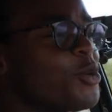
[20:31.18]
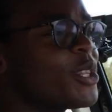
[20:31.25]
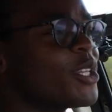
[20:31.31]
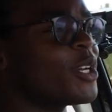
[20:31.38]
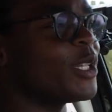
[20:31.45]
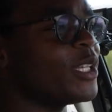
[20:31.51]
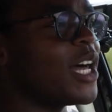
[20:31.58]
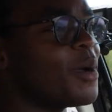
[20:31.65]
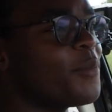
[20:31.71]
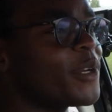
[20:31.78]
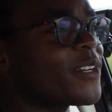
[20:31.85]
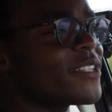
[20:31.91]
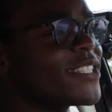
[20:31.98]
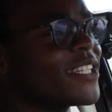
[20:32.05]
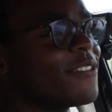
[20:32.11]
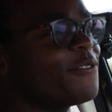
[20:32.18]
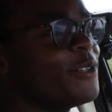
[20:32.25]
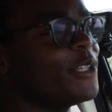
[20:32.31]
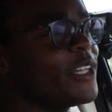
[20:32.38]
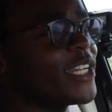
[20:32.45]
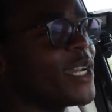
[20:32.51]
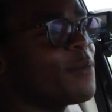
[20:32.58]
With kilometers, I
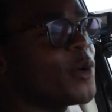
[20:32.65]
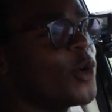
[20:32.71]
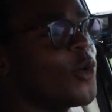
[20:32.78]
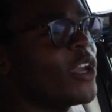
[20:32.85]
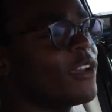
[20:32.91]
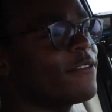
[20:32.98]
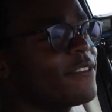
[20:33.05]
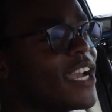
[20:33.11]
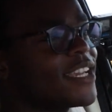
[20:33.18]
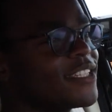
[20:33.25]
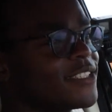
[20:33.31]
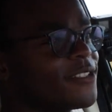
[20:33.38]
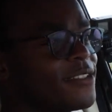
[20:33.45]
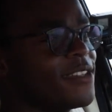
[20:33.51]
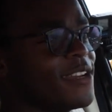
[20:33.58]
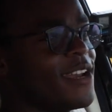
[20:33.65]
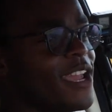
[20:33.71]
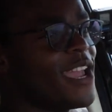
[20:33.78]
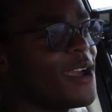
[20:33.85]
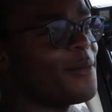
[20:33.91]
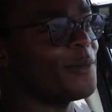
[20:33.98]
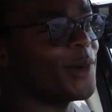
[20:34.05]
feel like I'm going faster than
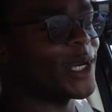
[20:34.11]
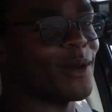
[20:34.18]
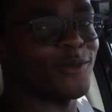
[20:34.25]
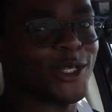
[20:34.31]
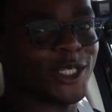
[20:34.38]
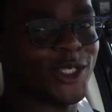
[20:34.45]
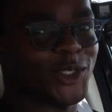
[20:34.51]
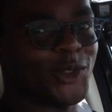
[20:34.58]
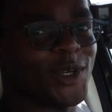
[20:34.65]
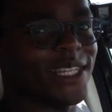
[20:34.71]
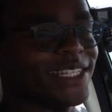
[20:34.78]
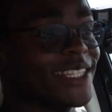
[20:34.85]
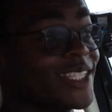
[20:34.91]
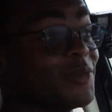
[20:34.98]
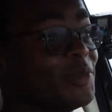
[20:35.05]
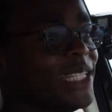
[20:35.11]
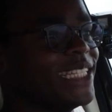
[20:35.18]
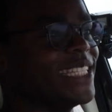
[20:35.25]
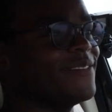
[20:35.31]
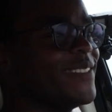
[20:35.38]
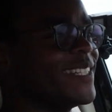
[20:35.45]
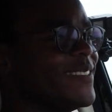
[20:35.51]
I am, but I'm just doing the
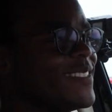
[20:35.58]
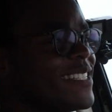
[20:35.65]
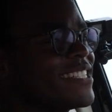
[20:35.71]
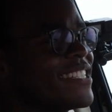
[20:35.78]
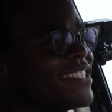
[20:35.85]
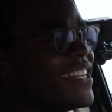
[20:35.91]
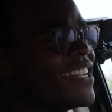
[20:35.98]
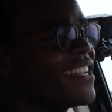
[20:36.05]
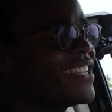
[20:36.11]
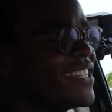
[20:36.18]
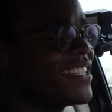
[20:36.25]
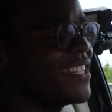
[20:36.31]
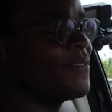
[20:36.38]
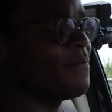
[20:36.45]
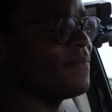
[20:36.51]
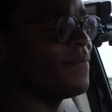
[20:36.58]
speed limit, which is nice.